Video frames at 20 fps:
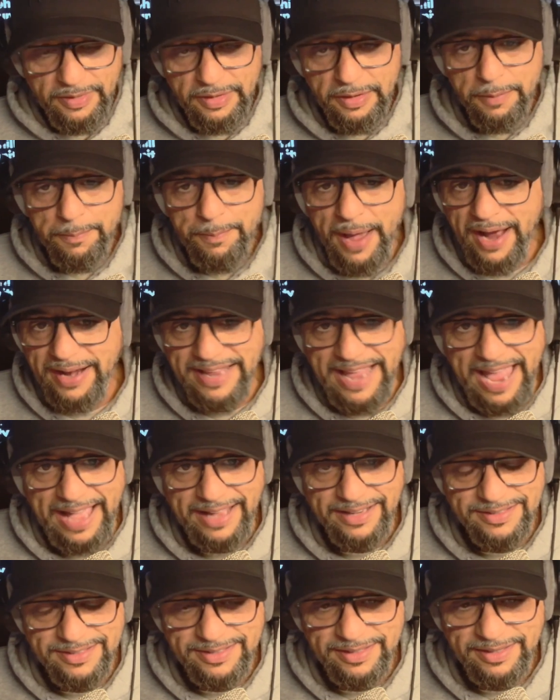
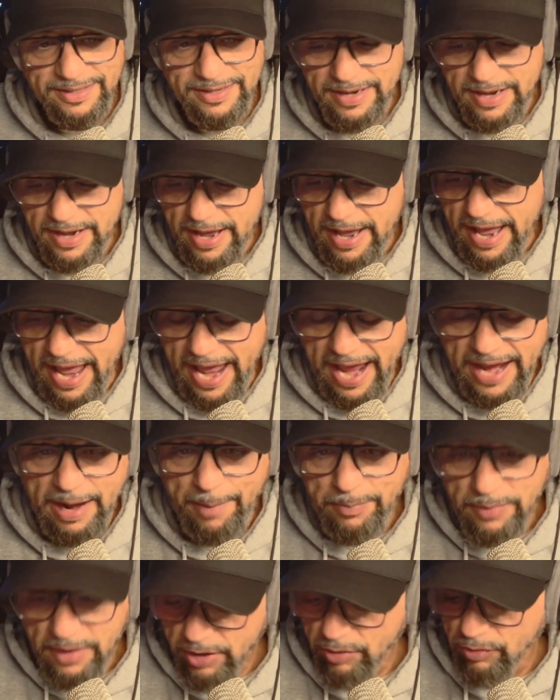podcast. And
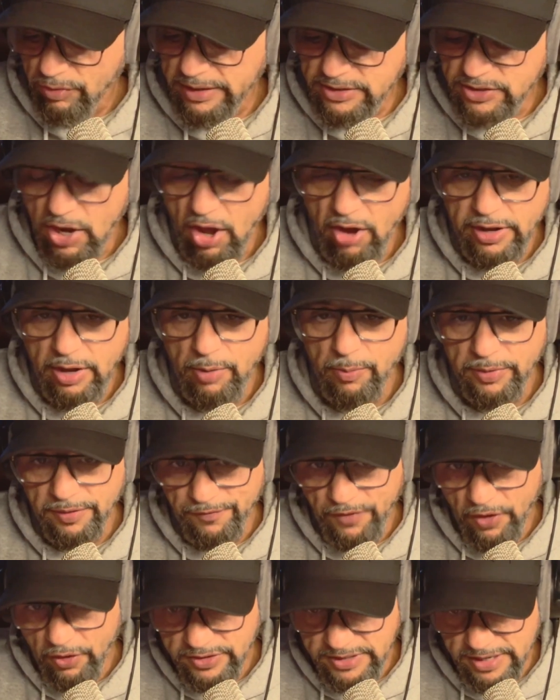I'm literally talking with the
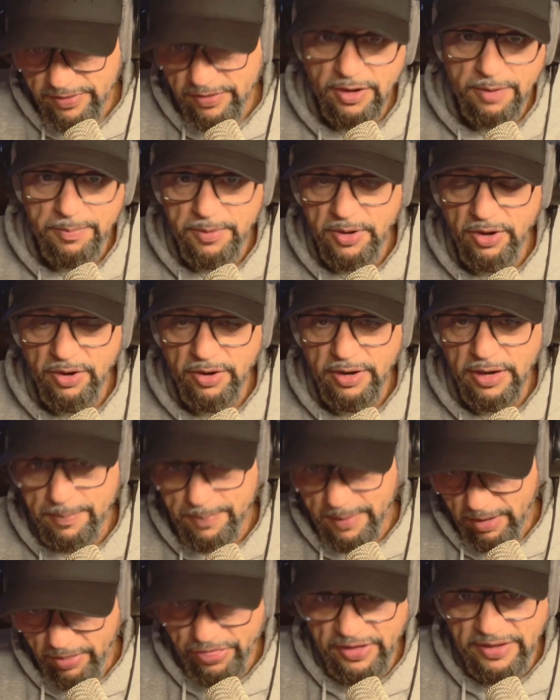folks in the community
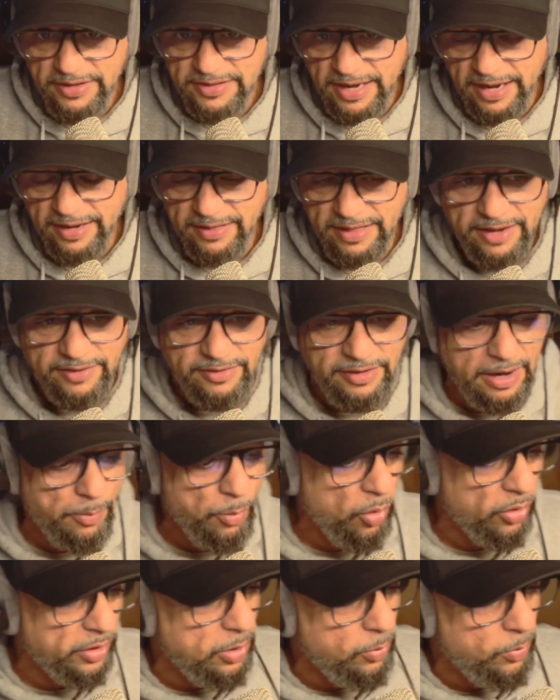about things like this. And I'm
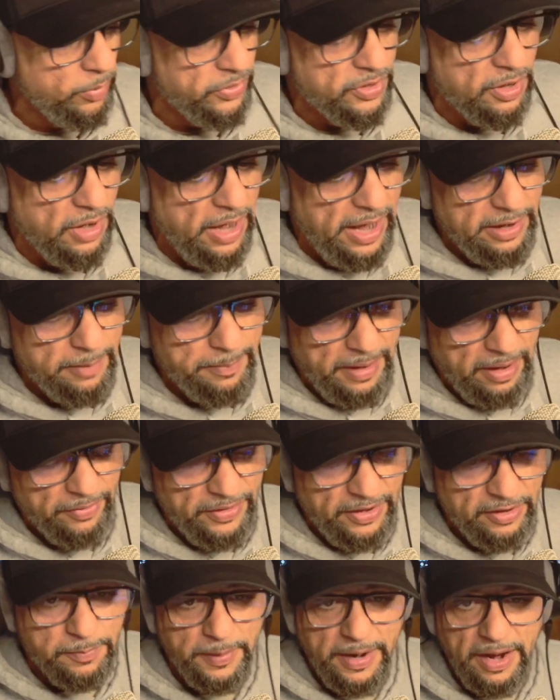working with a client about
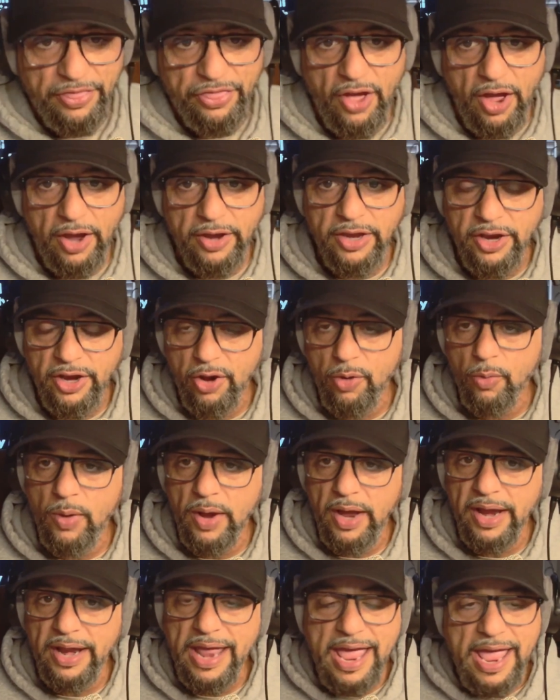this, but I thought, you know
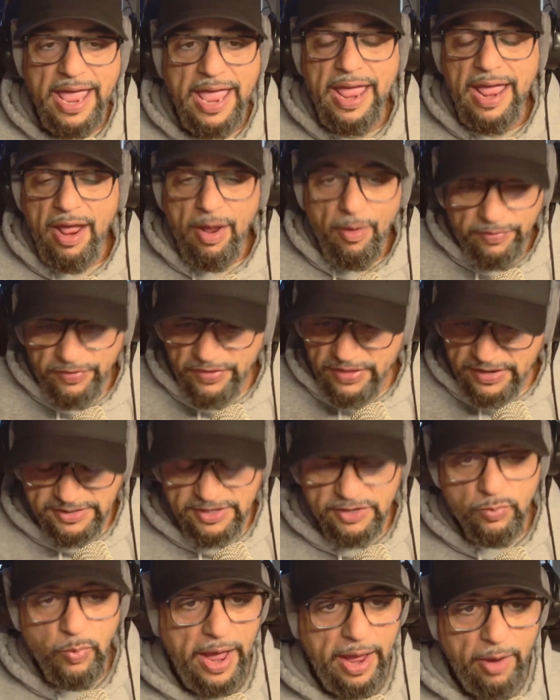what? This
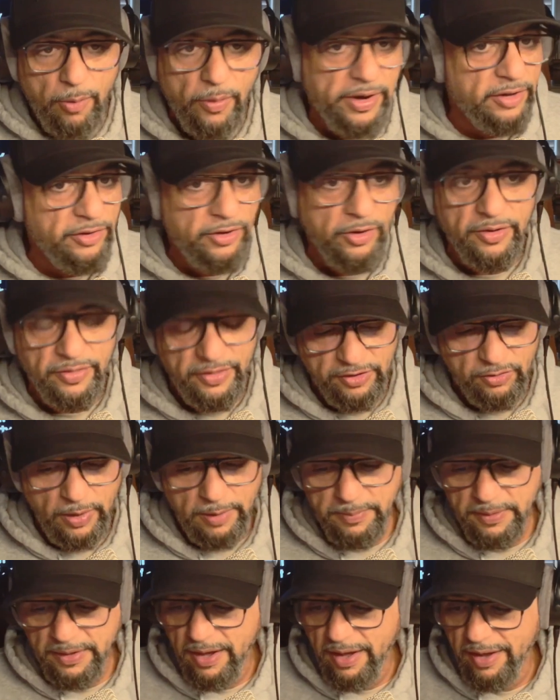is why I want to do it this way,
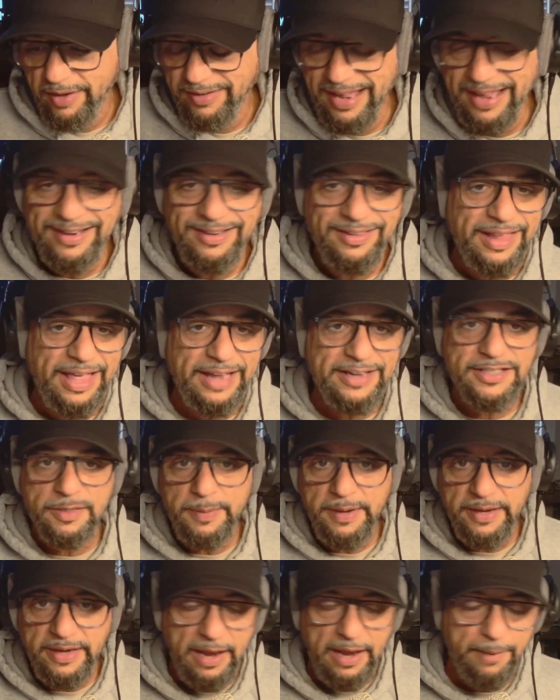because it lets
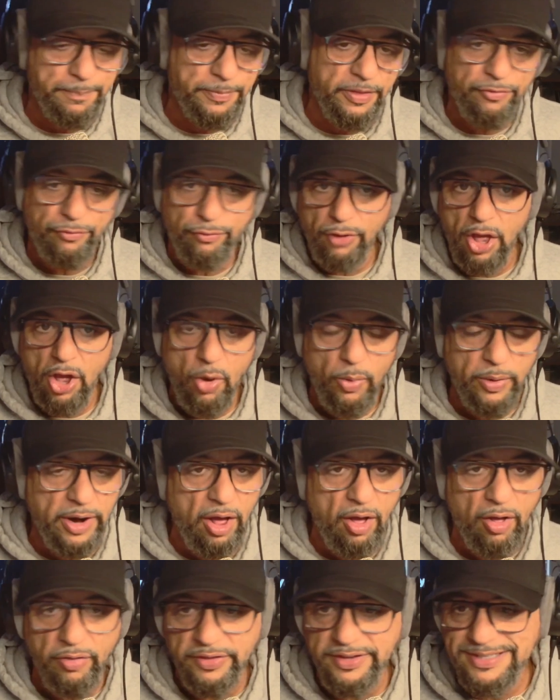me keep the flow in
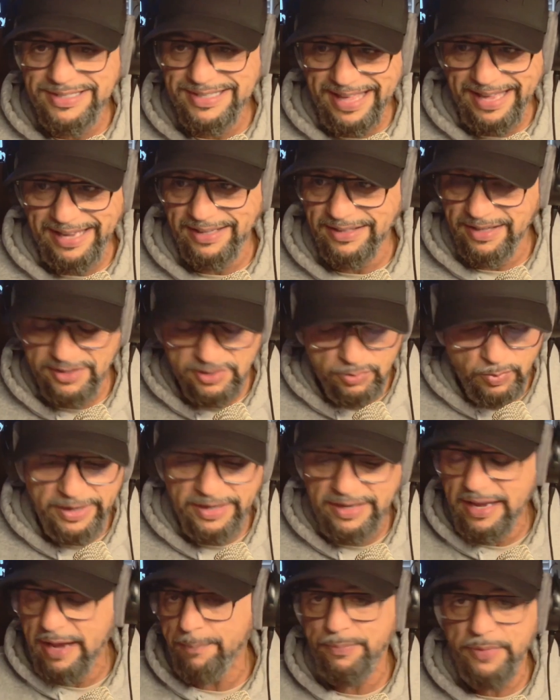all these things. I just want to
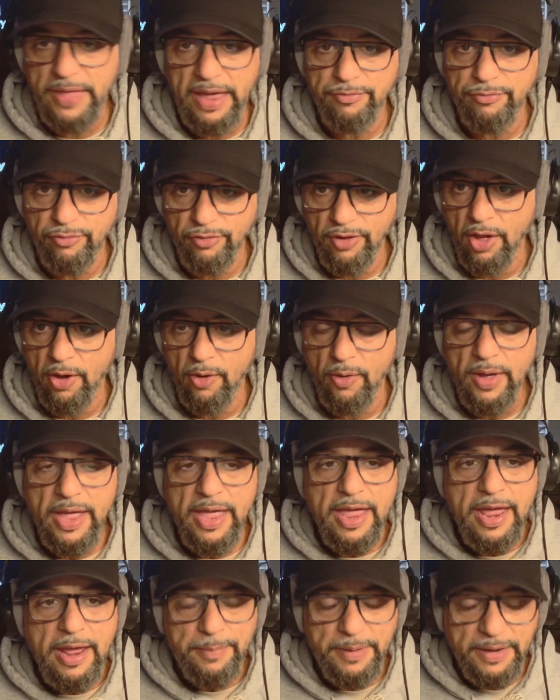keep that flow
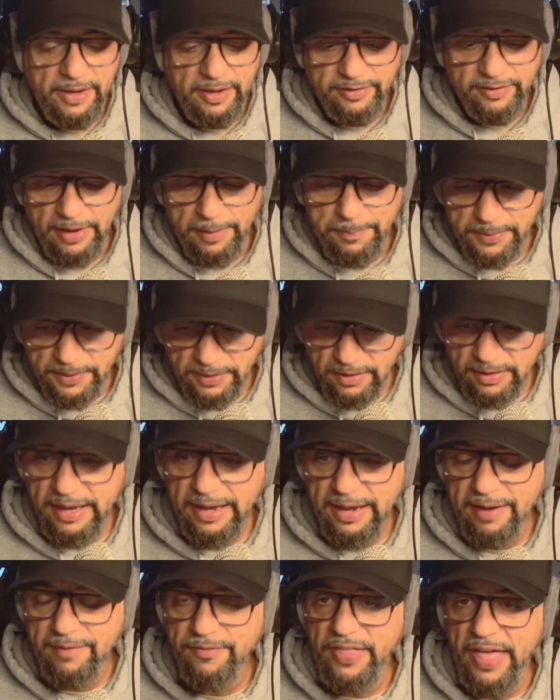because I
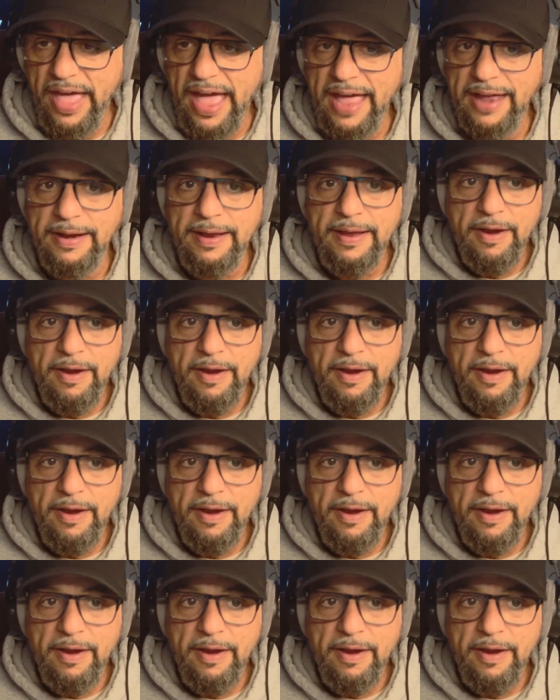believe that